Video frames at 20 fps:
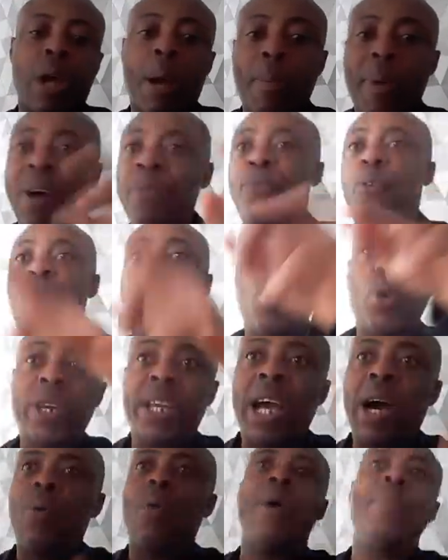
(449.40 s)
apart from
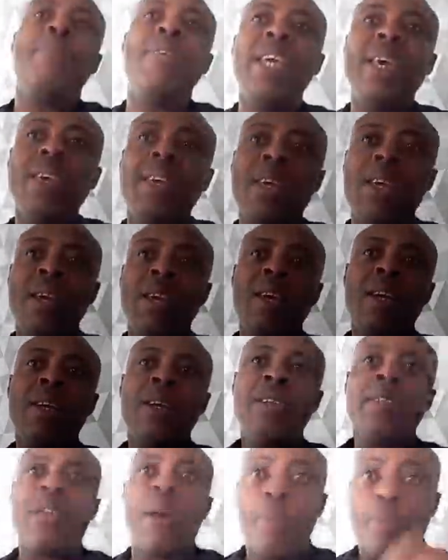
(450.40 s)
Moodya will be
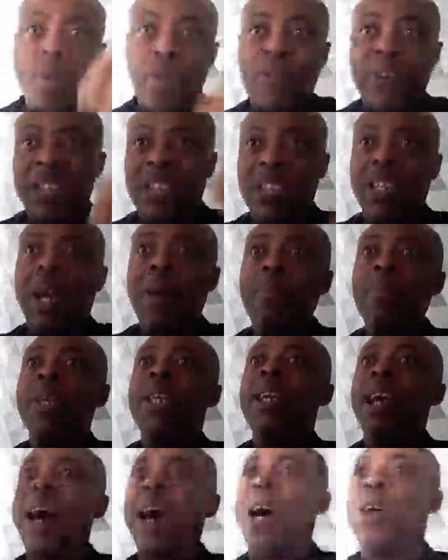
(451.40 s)
a professional
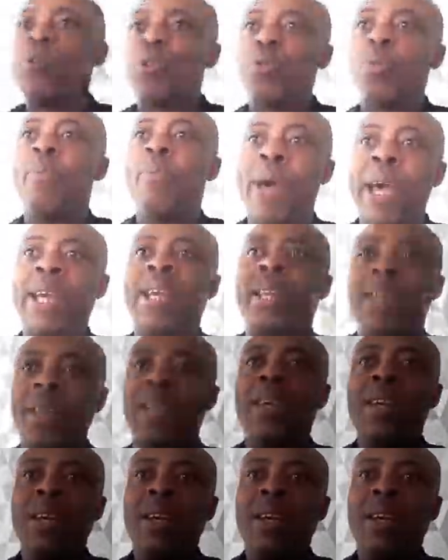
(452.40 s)
media house being